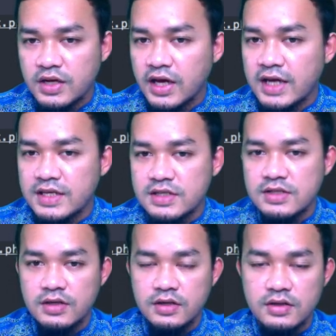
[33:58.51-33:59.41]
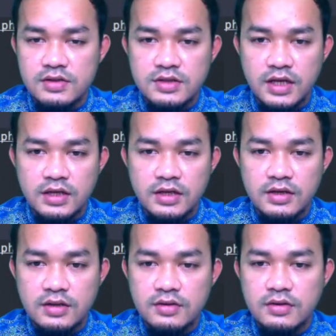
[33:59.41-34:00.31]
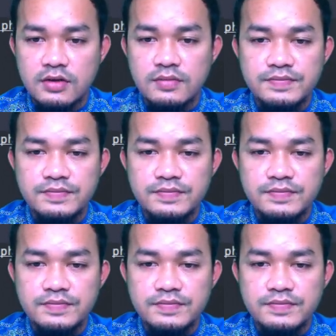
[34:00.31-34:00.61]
the ID is static. Okay,